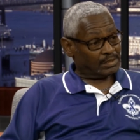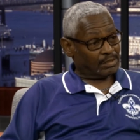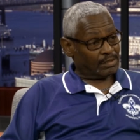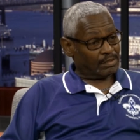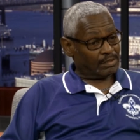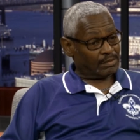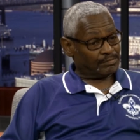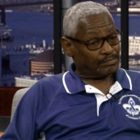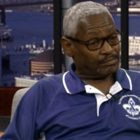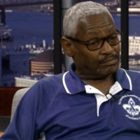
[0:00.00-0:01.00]
that
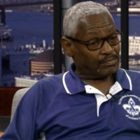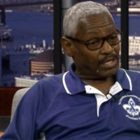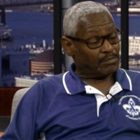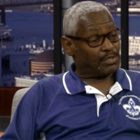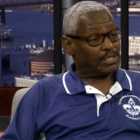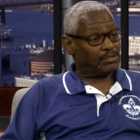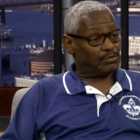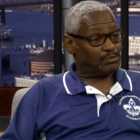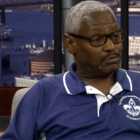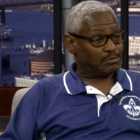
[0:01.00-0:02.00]
are being
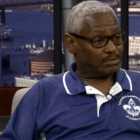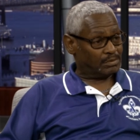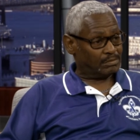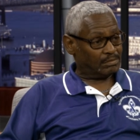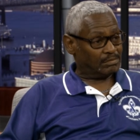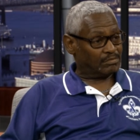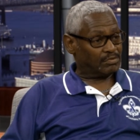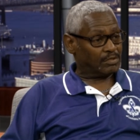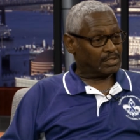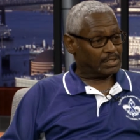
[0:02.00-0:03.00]
used
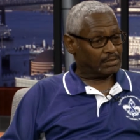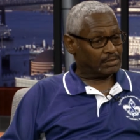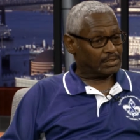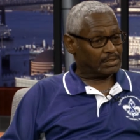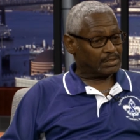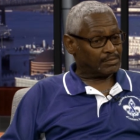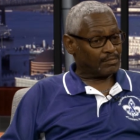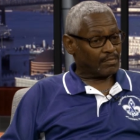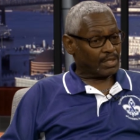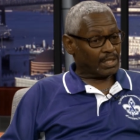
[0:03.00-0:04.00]
for the illness.
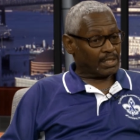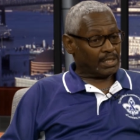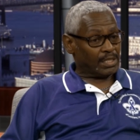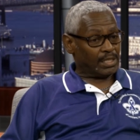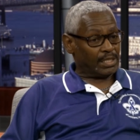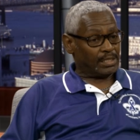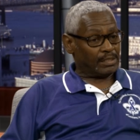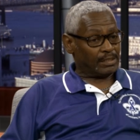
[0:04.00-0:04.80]
It,